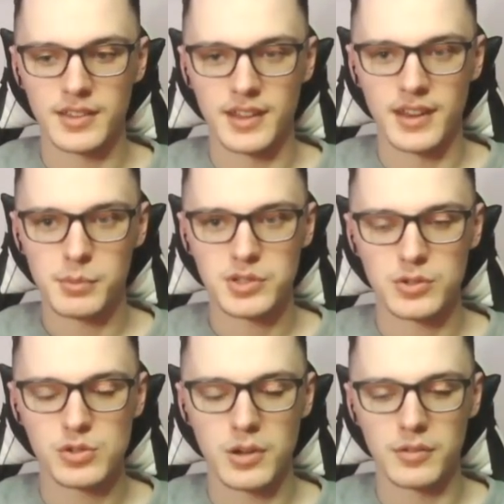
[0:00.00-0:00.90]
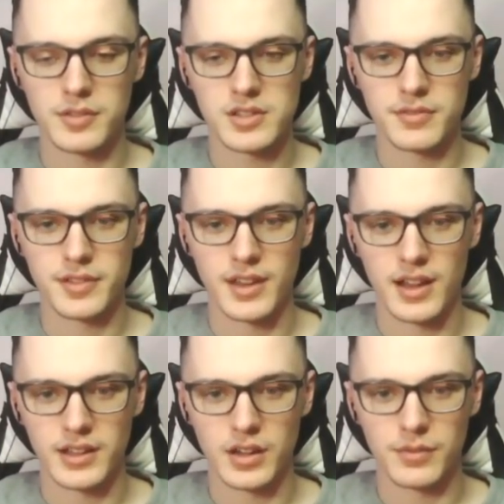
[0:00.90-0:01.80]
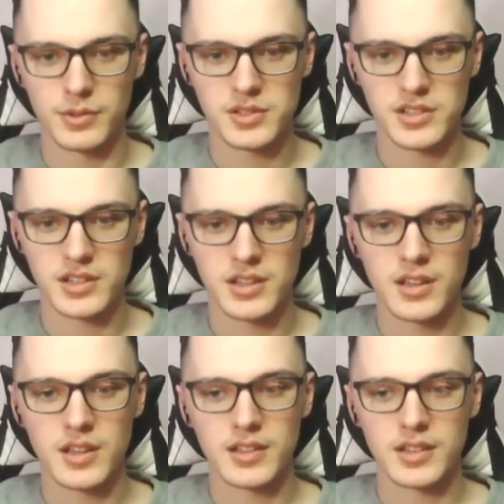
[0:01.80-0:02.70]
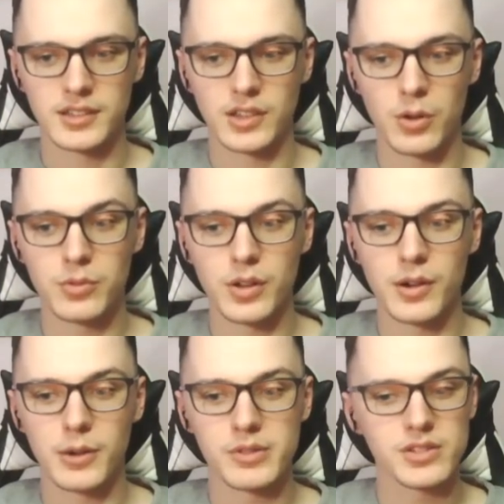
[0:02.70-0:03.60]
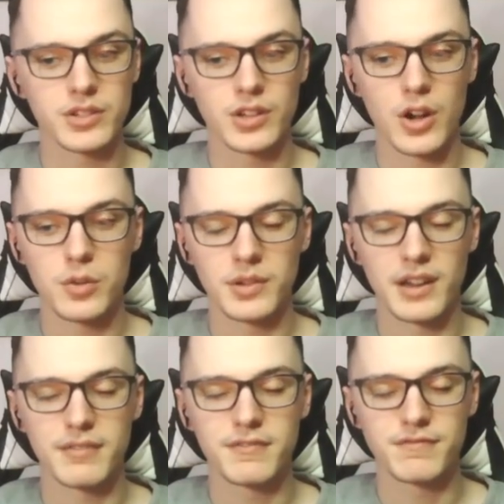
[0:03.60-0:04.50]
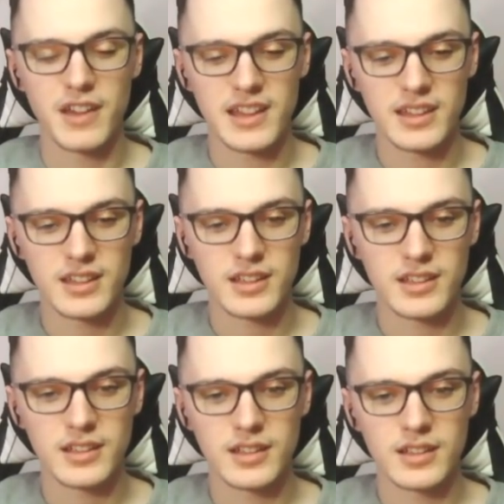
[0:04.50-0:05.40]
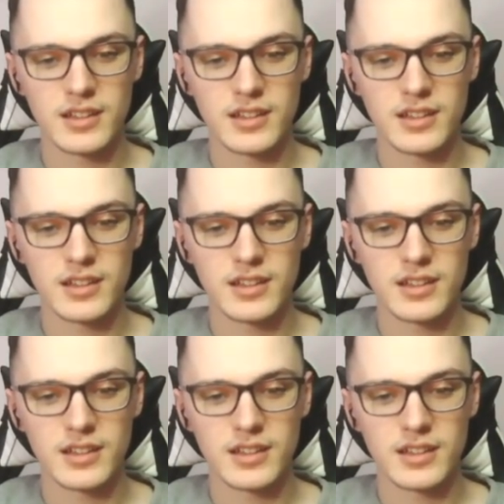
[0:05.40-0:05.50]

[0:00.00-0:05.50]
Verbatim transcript: And then episode 12 is the finale, obviously. I don't know how it's going to go, but I think.